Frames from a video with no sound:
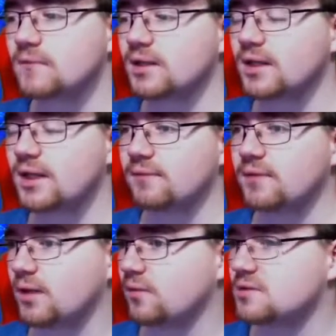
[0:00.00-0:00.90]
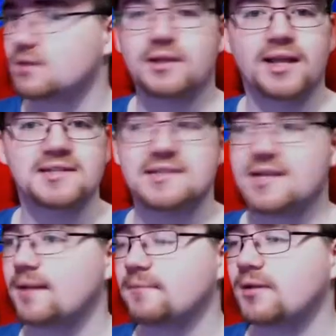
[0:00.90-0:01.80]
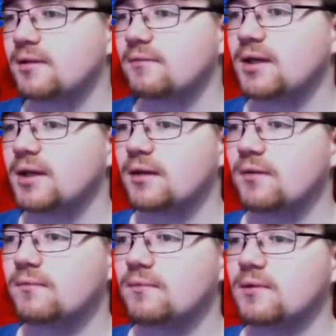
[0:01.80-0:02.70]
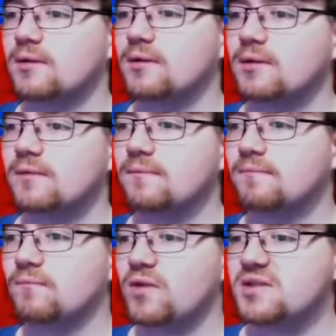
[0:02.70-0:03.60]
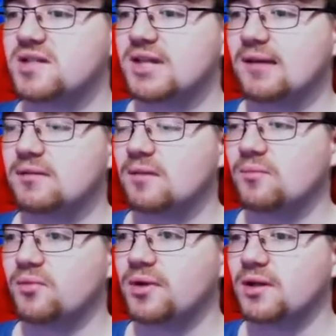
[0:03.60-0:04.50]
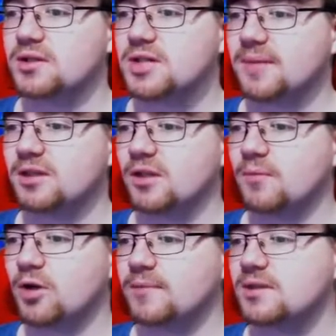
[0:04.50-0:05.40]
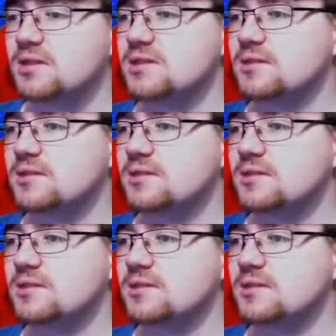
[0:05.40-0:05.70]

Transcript: Okay, here we go into the last lap. Here we go. Once again, done pretty good job at the moment.